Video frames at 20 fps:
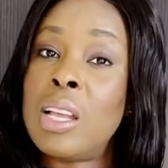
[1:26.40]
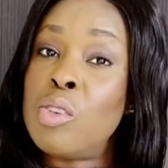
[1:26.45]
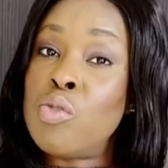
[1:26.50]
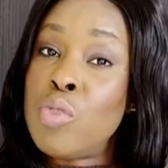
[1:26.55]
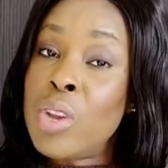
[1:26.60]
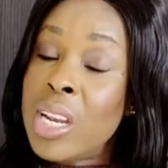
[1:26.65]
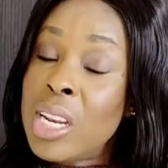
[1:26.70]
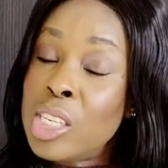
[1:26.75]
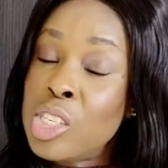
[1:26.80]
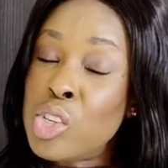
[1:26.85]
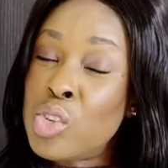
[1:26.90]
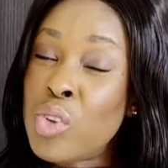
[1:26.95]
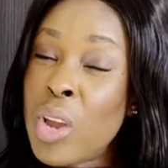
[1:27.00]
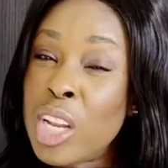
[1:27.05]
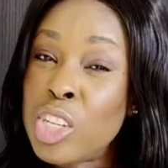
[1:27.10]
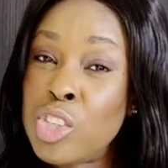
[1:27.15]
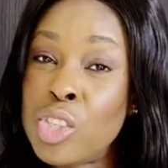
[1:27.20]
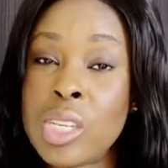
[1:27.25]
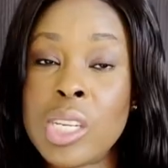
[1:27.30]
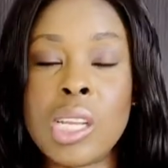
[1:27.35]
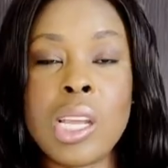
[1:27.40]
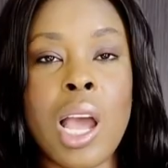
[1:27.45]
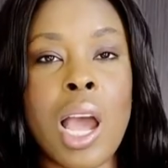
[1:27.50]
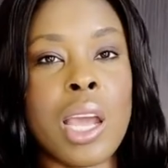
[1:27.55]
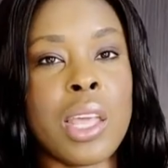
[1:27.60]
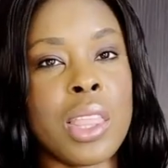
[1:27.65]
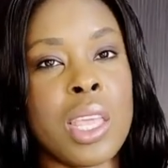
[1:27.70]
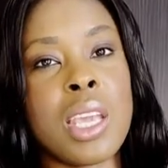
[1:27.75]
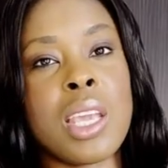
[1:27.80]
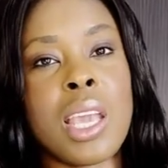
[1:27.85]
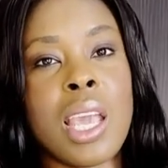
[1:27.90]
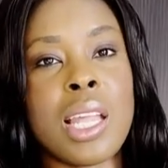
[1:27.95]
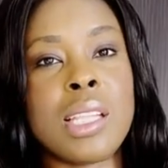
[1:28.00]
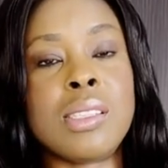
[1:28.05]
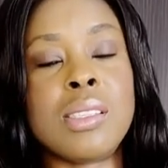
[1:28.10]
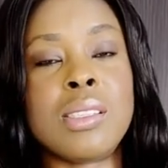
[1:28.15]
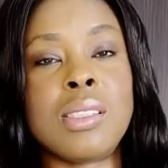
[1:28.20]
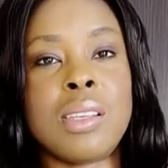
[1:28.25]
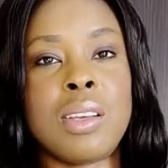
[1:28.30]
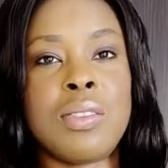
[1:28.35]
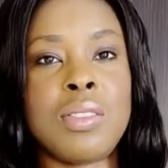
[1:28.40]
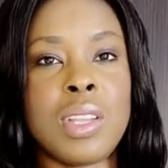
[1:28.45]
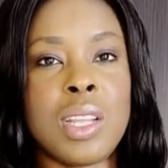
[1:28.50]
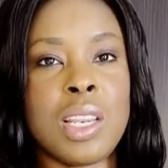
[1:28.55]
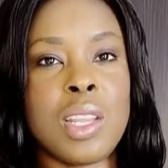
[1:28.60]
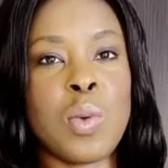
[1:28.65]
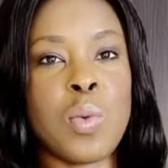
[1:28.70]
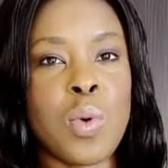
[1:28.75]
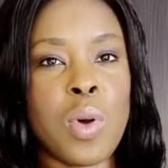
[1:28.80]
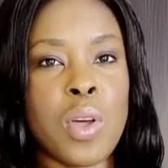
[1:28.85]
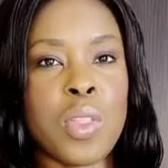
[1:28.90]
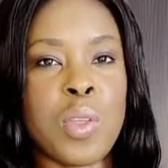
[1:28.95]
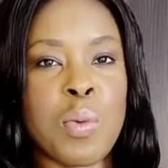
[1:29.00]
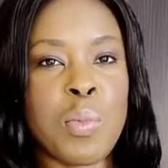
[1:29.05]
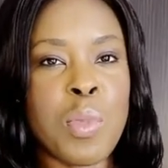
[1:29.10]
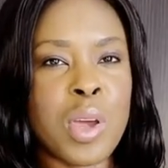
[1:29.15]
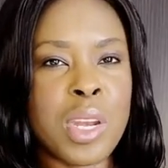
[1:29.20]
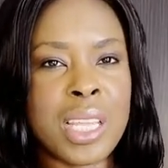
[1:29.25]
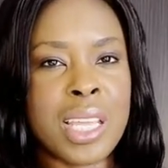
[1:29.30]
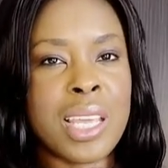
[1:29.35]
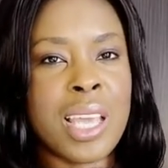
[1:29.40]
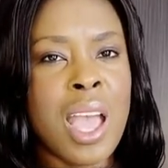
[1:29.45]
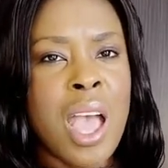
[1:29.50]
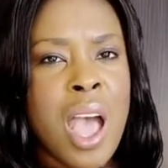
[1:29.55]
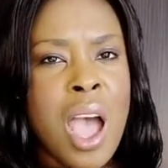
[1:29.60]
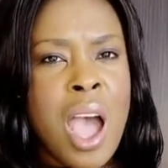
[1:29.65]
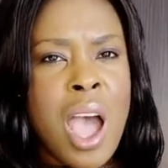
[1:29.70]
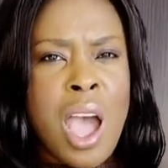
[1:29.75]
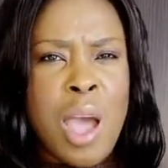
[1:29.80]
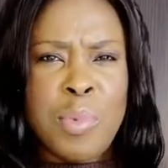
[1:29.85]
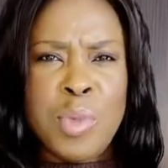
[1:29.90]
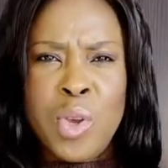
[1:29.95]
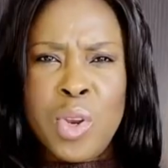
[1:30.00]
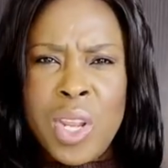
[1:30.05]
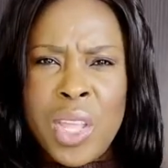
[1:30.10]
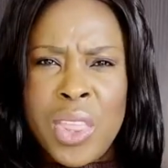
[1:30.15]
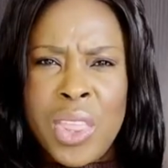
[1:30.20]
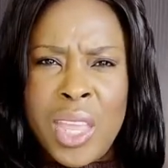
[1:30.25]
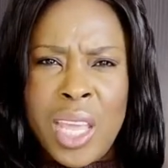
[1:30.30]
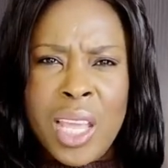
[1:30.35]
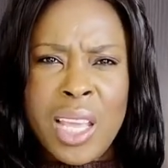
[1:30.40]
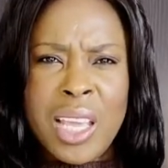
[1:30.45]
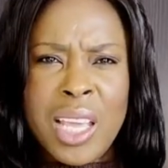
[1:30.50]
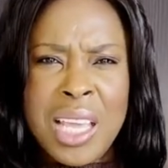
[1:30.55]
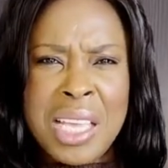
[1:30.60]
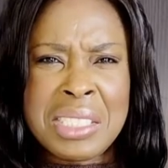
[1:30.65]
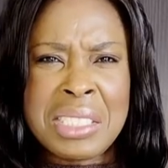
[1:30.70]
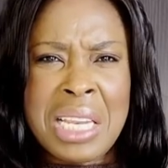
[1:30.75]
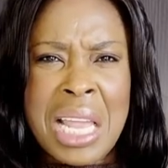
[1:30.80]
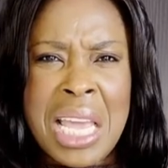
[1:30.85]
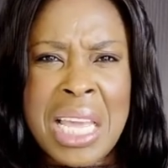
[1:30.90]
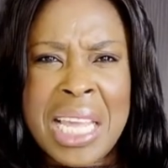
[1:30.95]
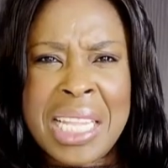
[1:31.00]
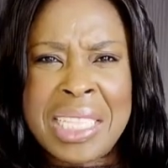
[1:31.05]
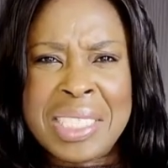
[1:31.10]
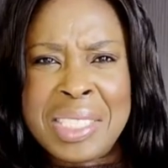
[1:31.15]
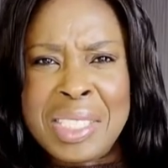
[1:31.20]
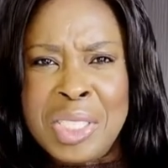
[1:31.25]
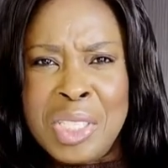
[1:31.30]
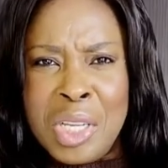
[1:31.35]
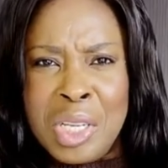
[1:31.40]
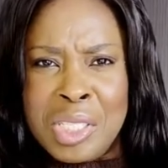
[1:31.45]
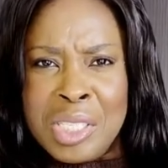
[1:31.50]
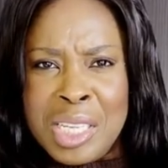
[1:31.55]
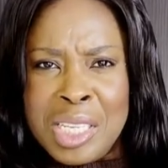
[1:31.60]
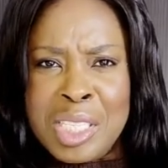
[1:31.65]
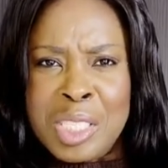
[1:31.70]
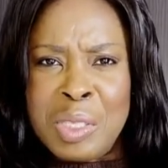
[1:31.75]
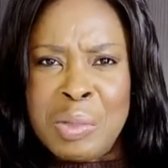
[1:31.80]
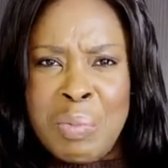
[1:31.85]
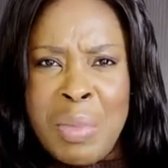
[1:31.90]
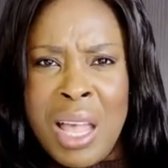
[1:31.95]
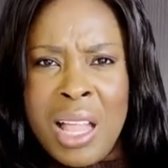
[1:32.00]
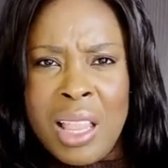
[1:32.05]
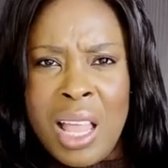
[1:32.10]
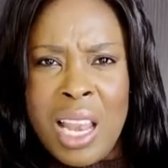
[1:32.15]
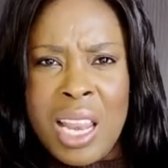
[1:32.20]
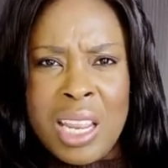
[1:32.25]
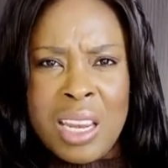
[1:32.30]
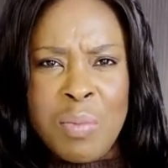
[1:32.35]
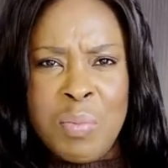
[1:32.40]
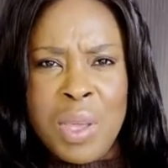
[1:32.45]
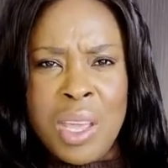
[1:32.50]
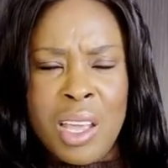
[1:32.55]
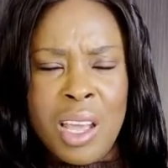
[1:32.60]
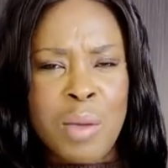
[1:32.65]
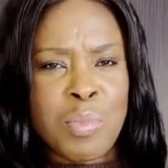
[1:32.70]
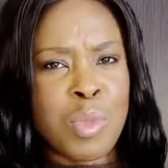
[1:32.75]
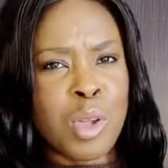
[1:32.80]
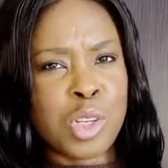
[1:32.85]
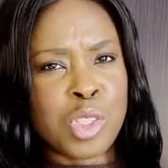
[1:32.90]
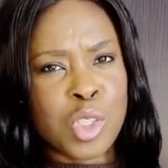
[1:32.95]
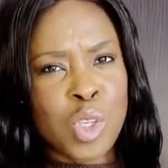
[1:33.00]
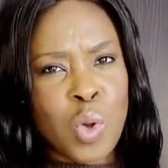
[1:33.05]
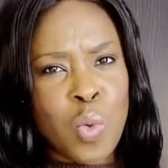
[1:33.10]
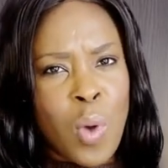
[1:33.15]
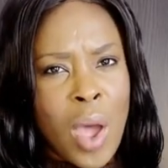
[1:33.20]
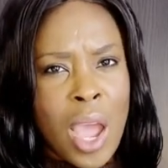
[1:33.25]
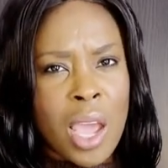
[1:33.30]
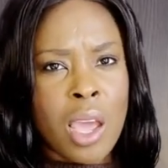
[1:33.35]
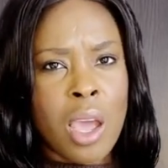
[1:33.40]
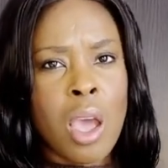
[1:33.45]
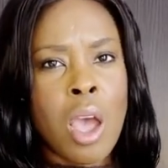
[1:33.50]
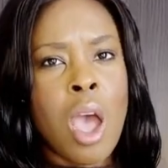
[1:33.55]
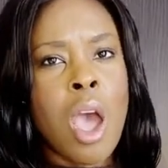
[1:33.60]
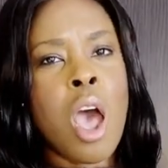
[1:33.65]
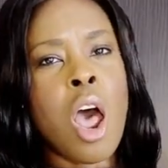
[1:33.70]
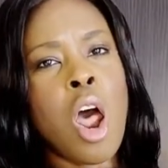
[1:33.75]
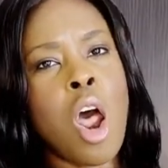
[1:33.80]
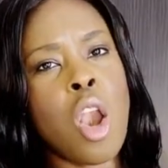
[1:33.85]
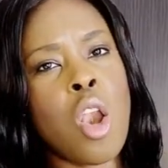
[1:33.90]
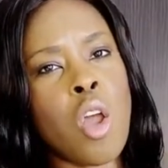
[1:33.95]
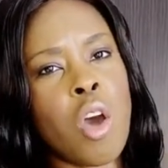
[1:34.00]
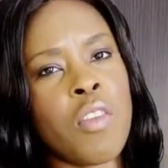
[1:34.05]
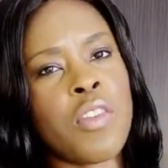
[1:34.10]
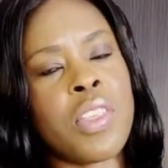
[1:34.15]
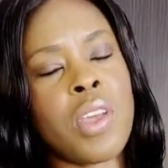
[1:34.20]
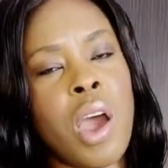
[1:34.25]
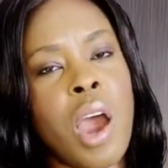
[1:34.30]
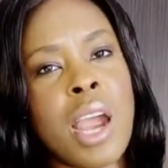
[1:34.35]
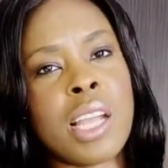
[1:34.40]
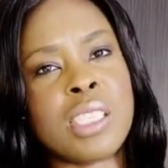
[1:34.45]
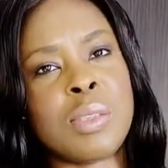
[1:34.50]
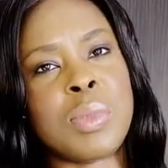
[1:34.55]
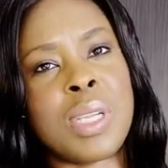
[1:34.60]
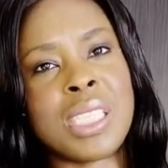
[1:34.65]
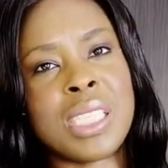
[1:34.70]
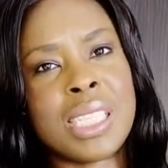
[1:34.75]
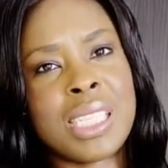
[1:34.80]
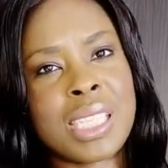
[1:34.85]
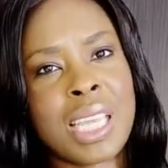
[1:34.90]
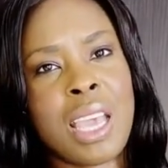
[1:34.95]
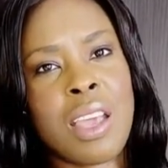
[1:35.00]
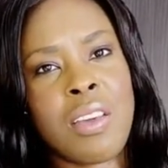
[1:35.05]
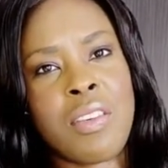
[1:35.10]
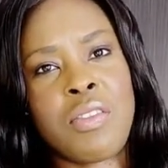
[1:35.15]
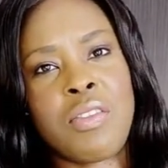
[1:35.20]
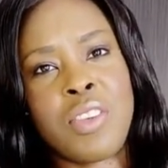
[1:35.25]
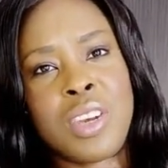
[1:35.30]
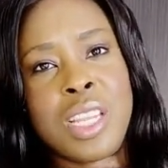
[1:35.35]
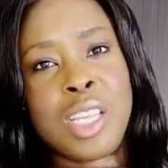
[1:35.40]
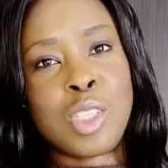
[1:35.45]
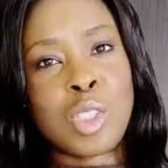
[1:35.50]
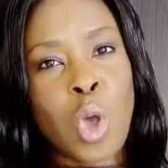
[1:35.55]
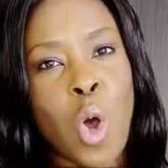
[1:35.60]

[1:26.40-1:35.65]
really stretchy. I think it's definitely worth the money. The only thing is, like, it does smell a little bit. I'm not sure why. A lot of the items I did get for this